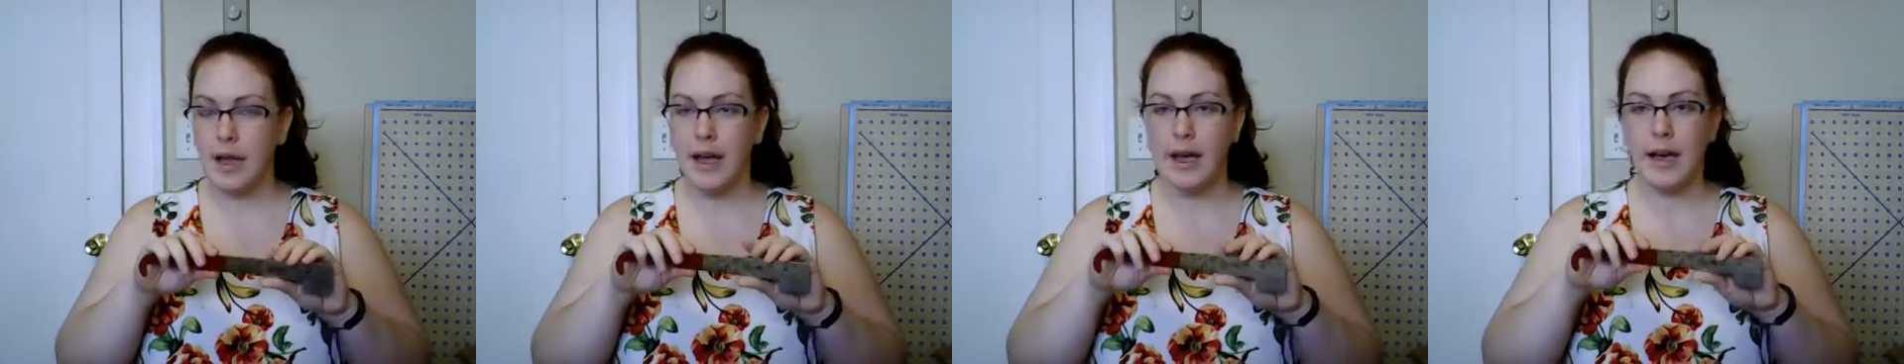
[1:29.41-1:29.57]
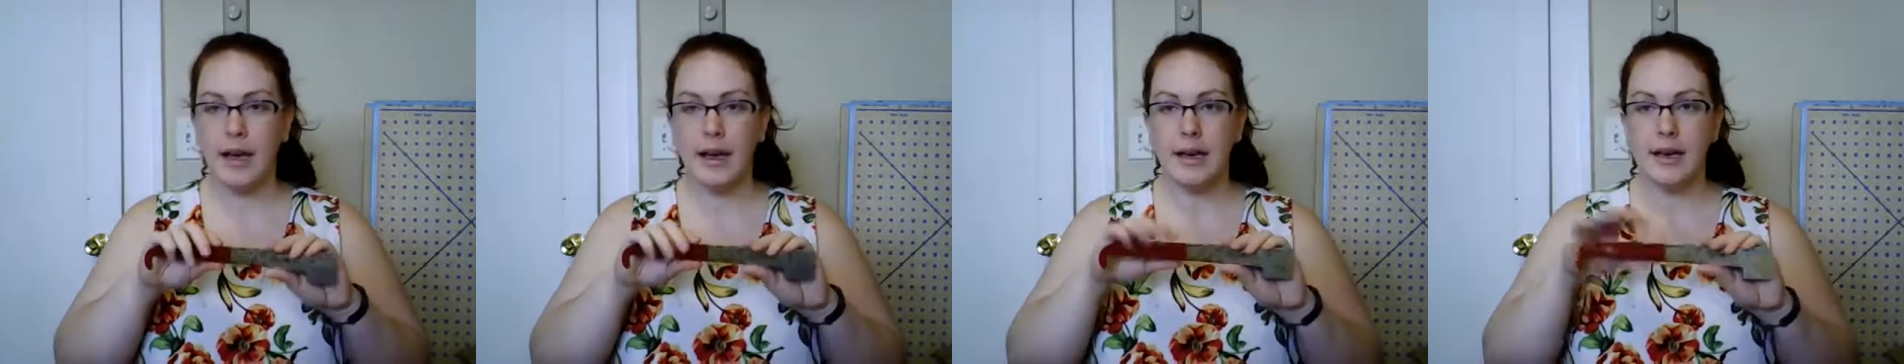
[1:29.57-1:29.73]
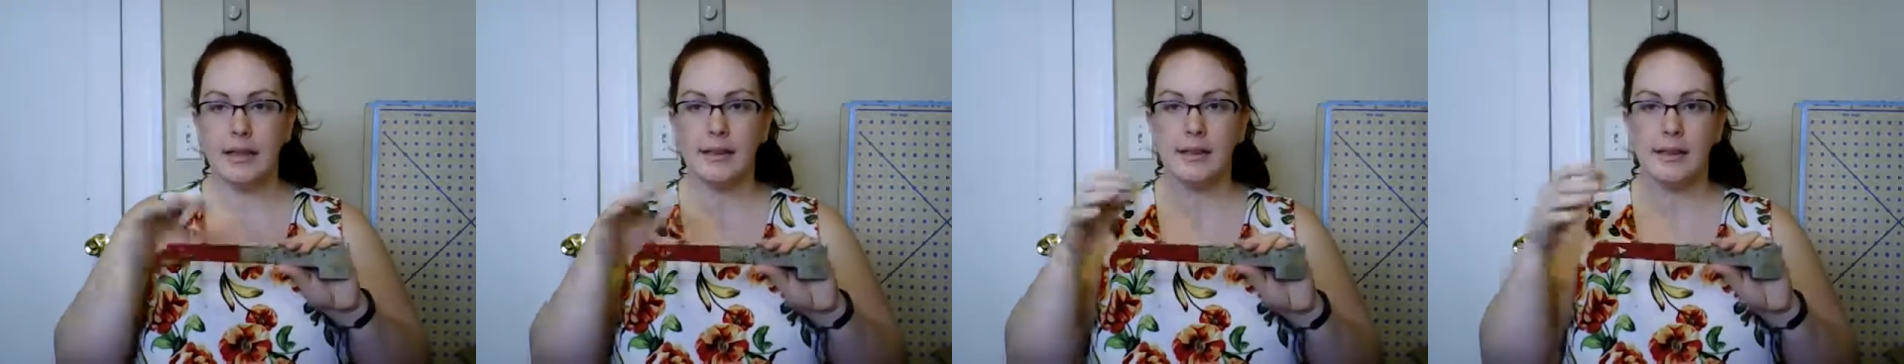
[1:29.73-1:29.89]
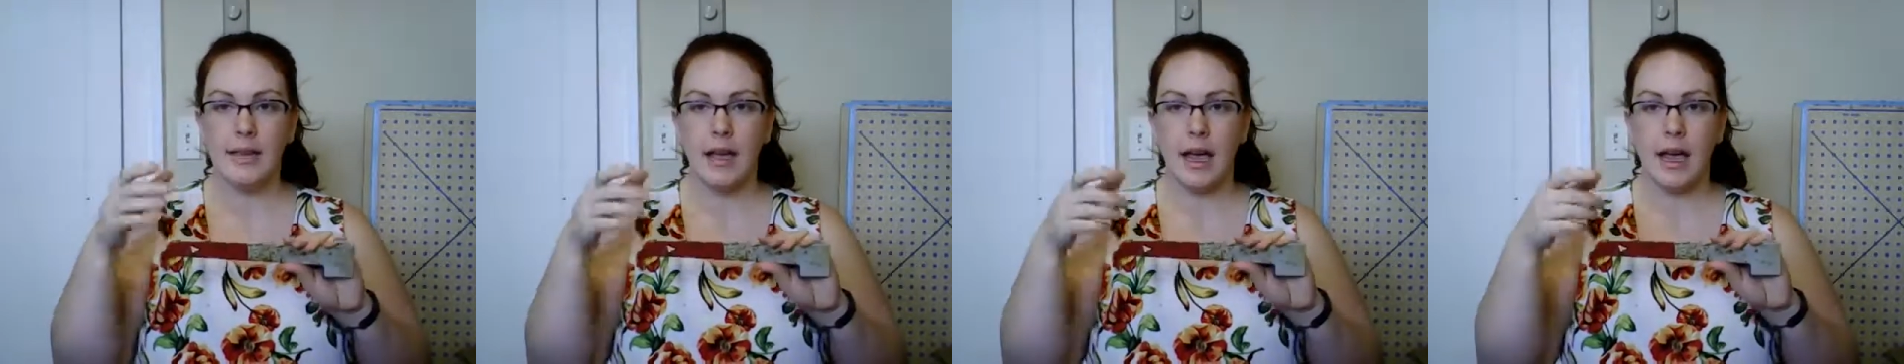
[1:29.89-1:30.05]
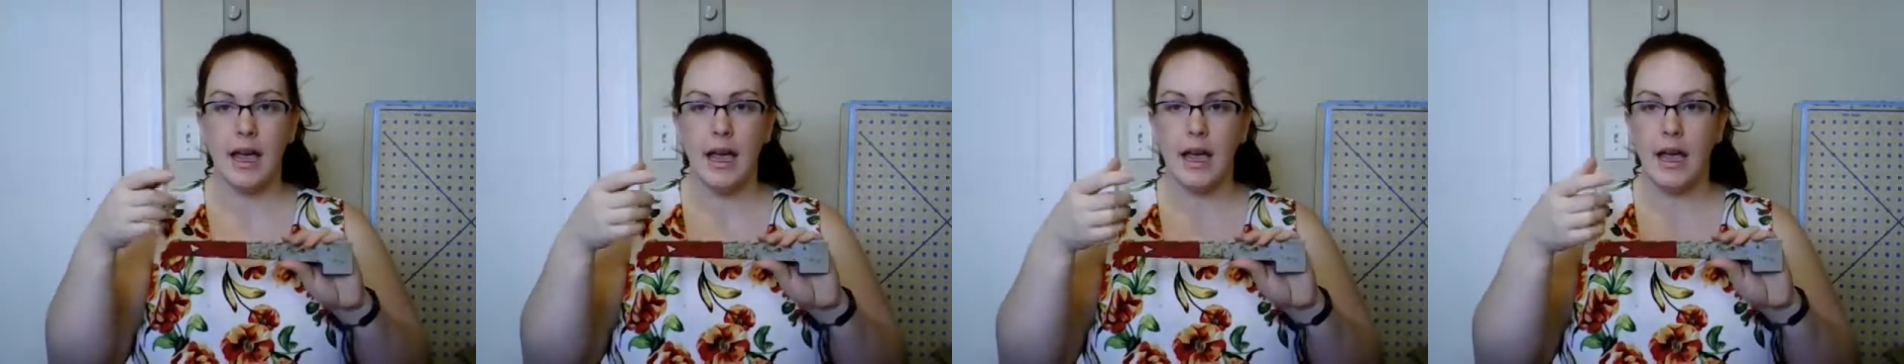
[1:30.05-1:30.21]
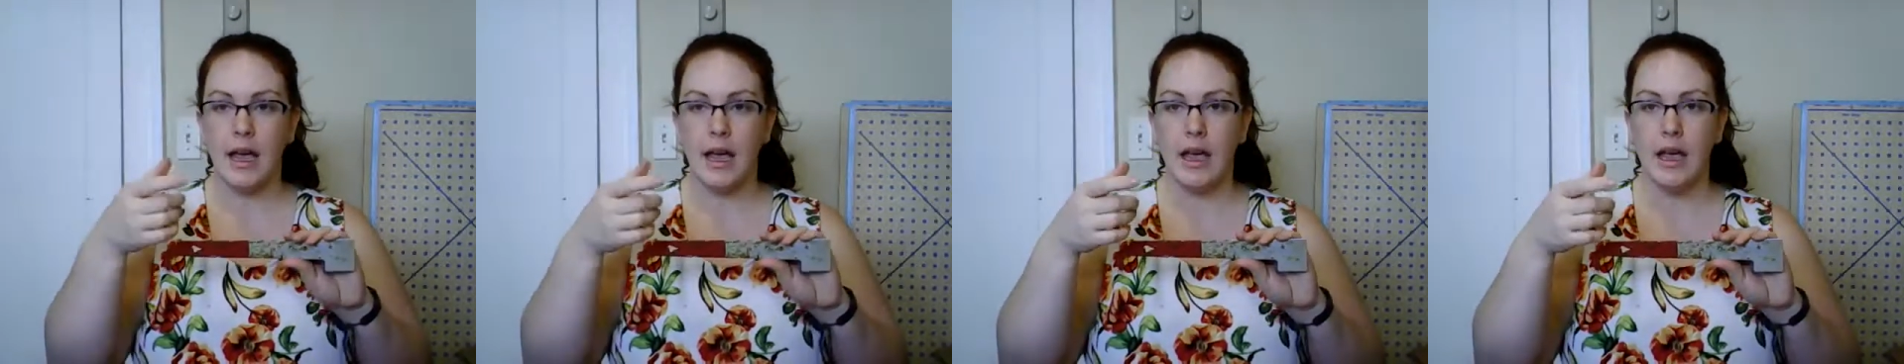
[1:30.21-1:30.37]
as
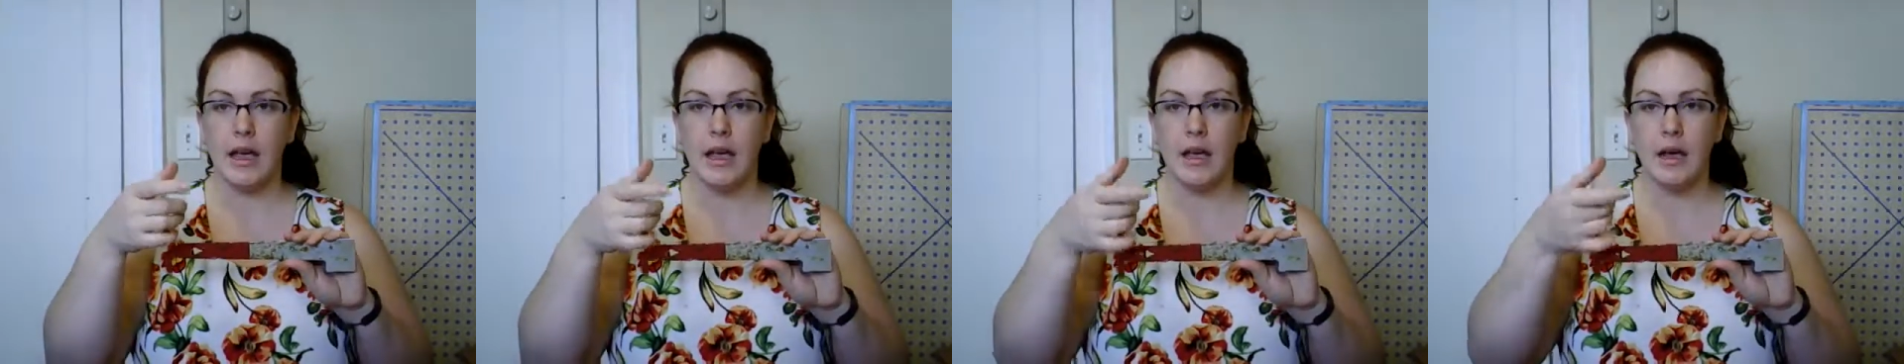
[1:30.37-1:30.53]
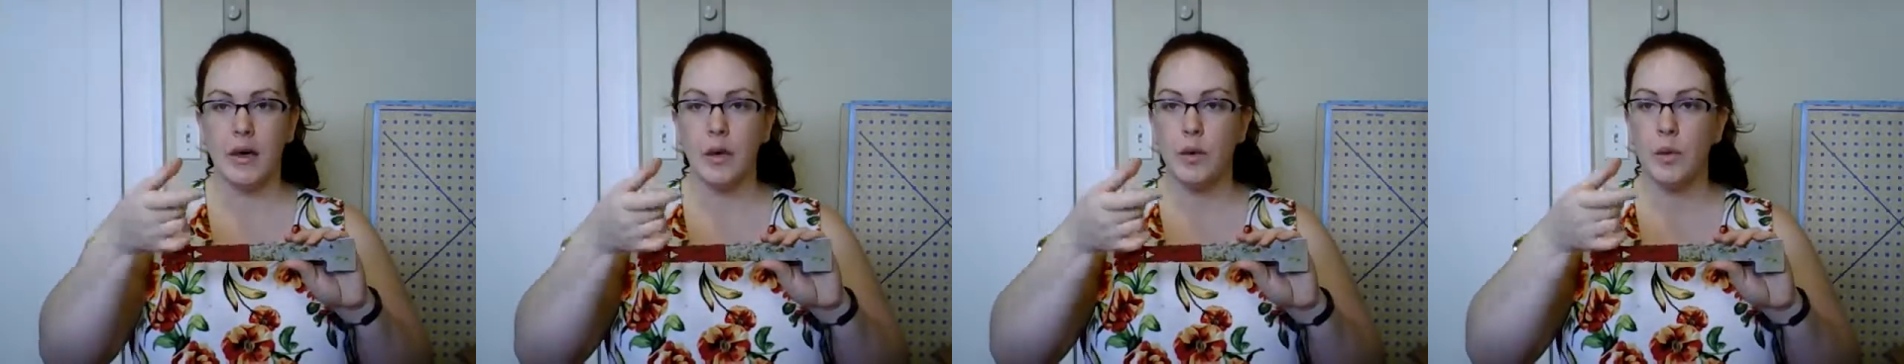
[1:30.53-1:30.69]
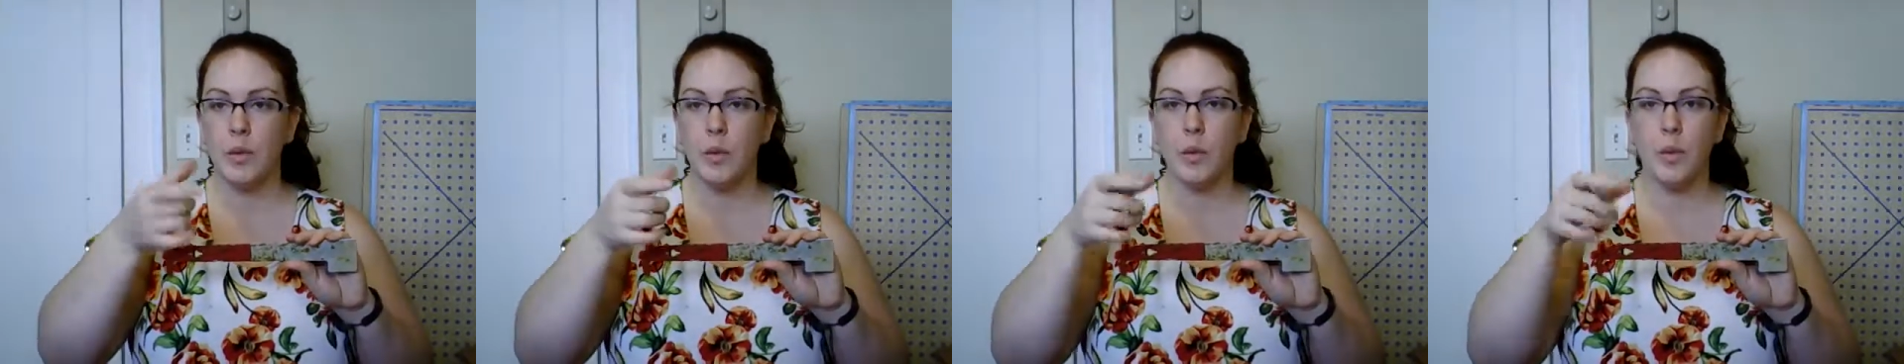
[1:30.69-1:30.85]
a